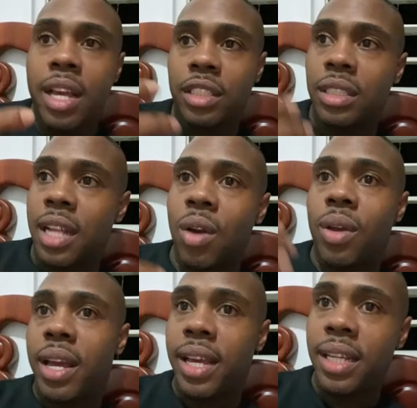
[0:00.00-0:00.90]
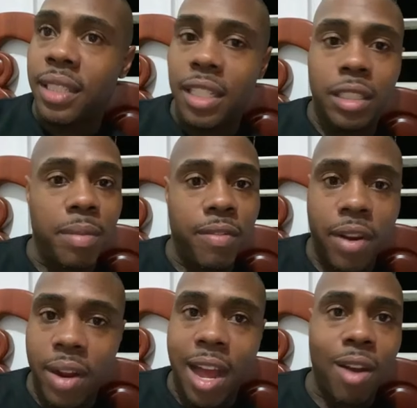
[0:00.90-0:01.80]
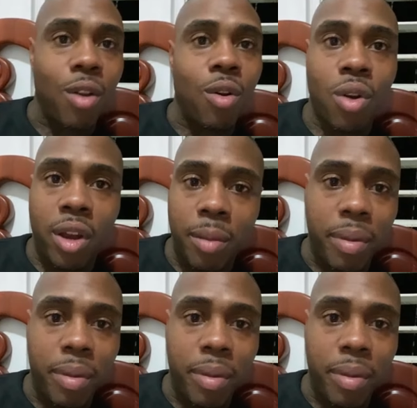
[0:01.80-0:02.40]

She's like, okay, he seems to be very outgoing,